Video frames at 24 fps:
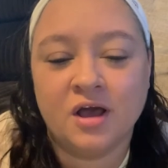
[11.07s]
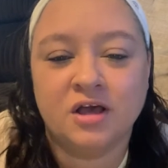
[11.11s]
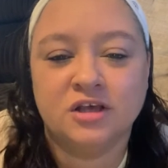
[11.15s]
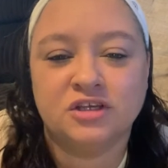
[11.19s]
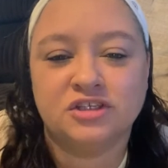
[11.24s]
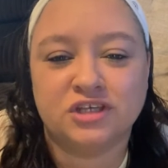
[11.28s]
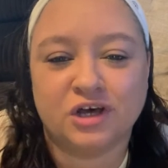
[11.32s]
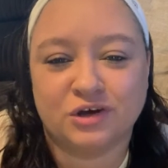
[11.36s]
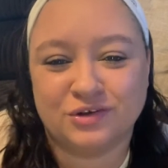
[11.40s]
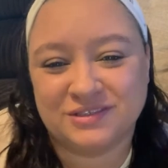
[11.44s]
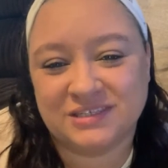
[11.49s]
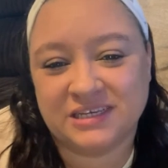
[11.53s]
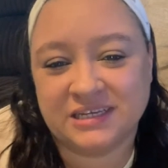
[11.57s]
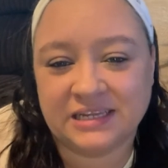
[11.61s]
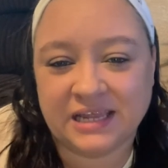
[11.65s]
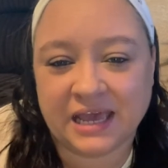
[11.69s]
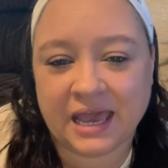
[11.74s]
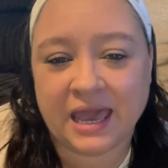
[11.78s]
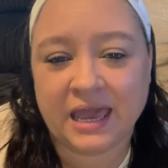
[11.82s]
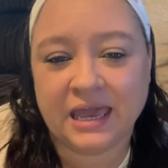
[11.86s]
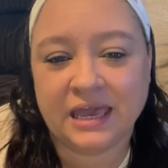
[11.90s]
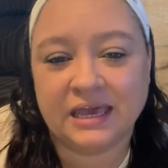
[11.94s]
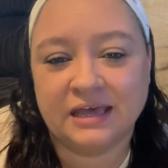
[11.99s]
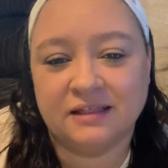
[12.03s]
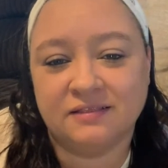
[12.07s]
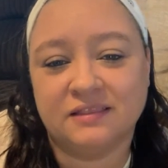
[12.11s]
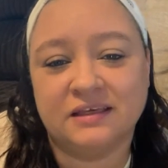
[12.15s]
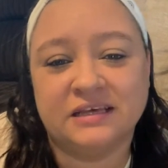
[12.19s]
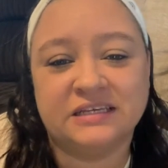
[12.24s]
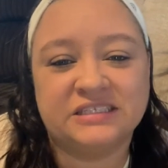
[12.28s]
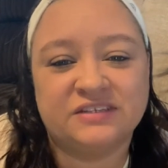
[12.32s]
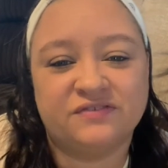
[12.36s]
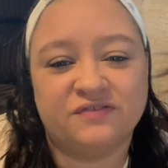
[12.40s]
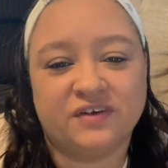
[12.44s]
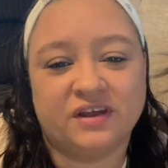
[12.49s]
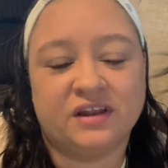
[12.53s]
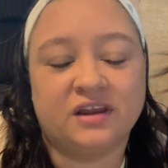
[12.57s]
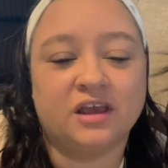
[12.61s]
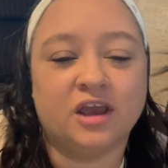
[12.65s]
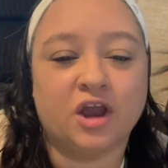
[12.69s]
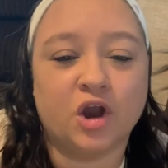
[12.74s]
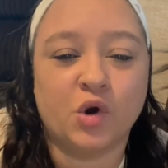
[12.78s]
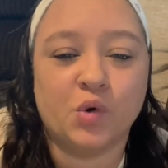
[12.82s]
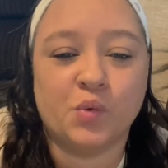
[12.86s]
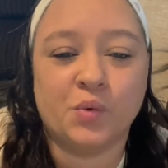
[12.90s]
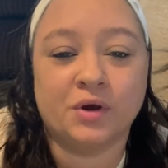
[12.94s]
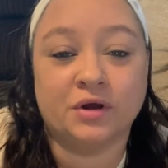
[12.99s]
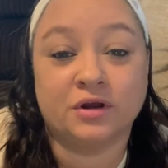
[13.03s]
So today in this
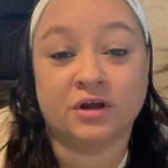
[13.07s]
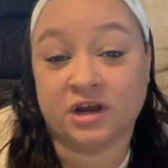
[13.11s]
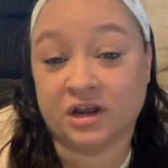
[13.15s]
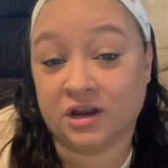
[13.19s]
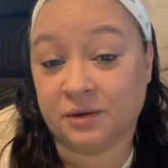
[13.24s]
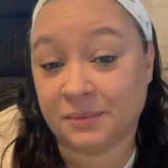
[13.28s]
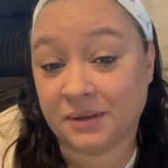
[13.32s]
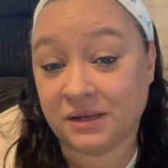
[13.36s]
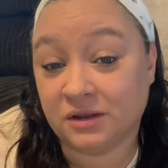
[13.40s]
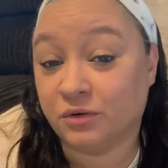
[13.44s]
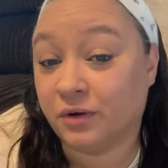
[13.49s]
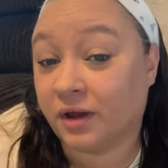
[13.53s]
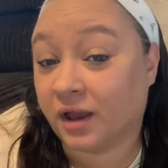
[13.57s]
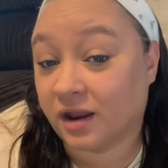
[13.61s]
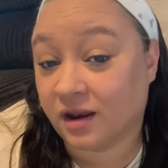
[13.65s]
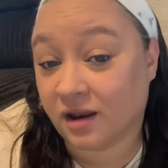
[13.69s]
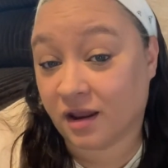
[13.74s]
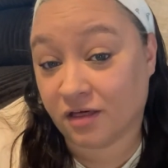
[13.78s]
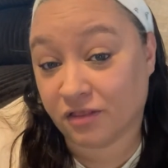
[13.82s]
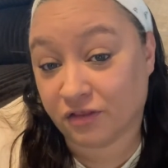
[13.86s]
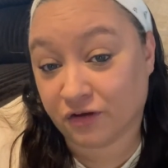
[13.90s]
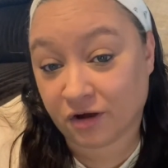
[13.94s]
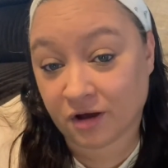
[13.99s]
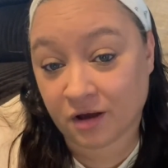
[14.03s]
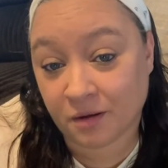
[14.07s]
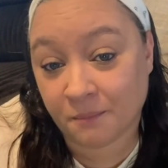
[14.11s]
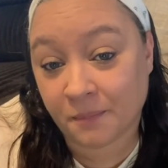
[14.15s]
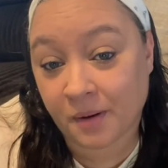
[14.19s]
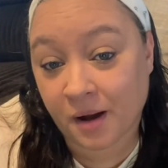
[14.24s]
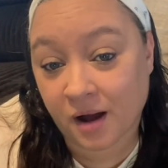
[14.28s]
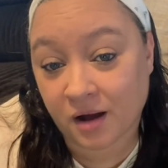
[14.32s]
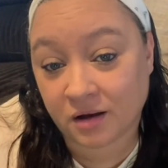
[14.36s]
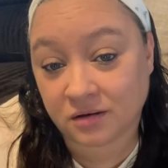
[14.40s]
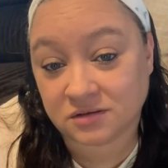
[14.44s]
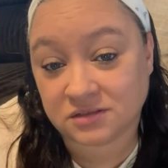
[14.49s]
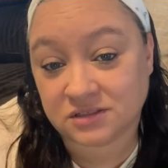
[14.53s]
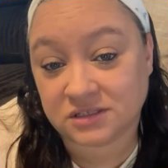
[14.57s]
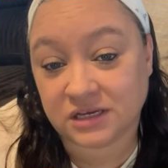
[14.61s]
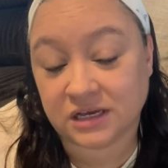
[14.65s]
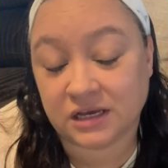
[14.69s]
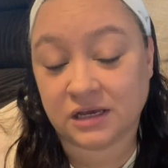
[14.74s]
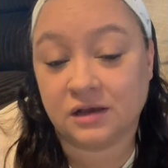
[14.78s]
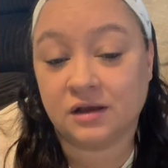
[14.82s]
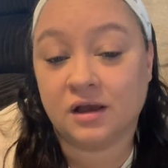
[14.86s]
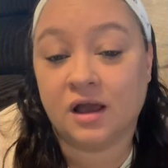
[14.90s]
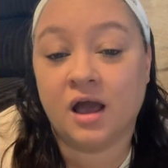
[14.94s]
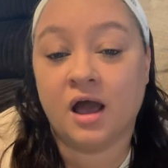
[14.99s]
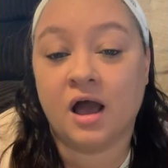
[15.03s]
video we're going to be doing another
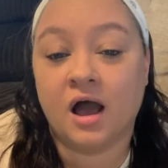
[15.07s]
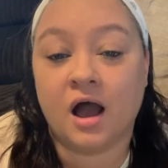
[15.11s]
unboxing.